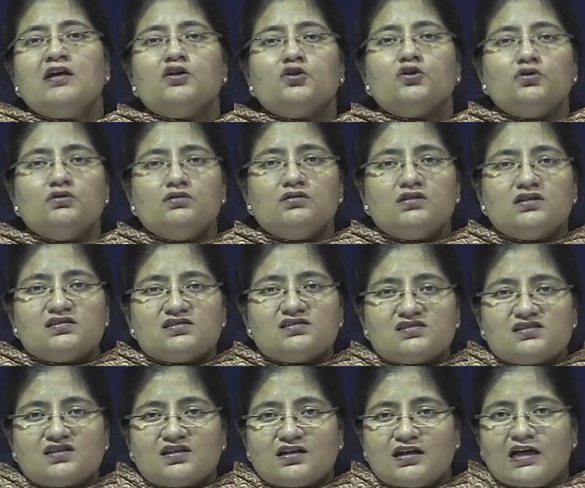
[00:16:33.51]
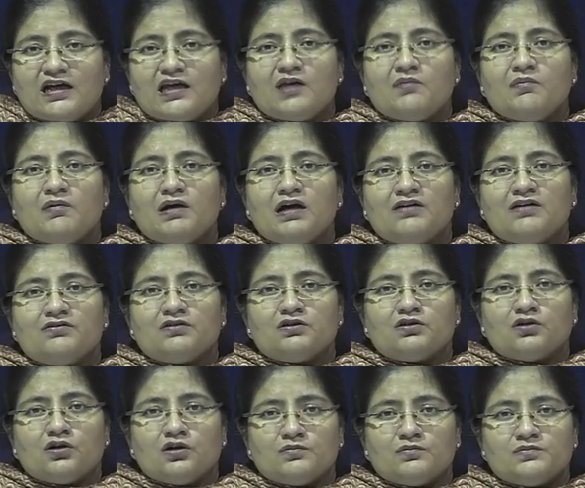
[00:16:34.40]
to describe our
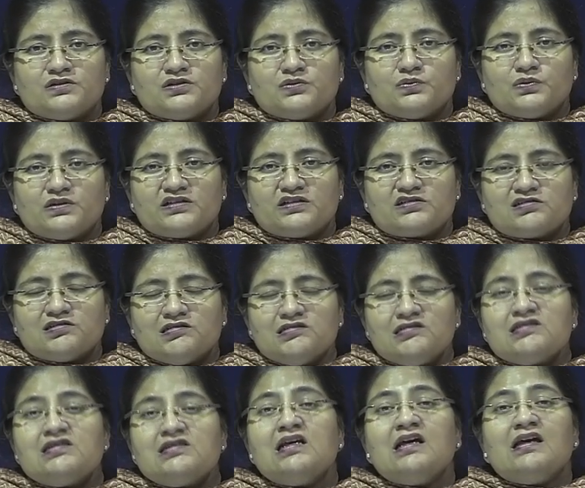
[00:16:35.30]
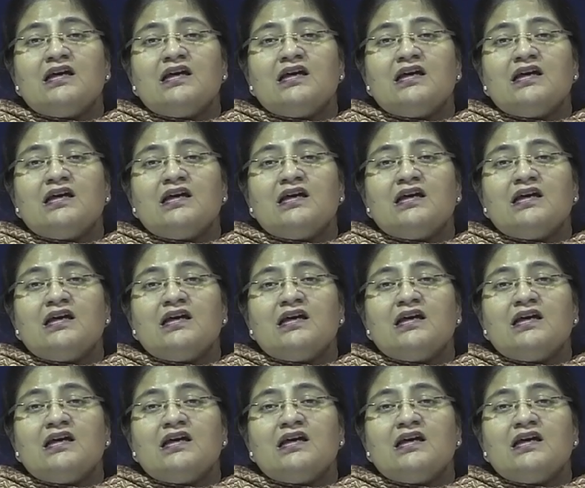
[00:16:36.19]
observations,